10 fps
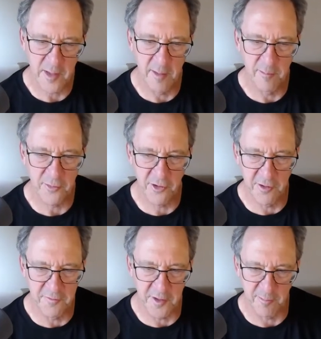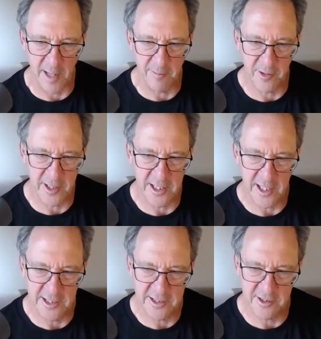improve your memory
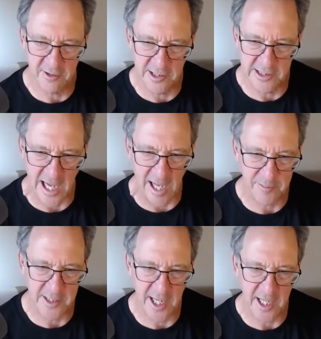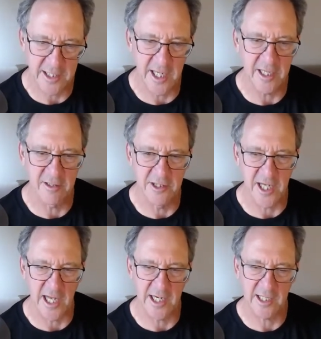is to adopt a
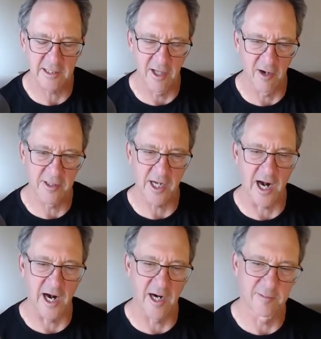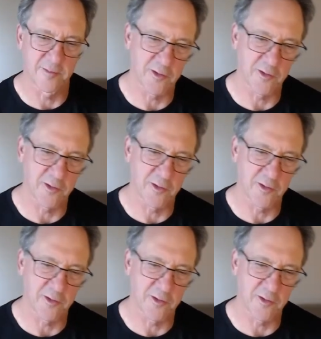ketogenic, low carb,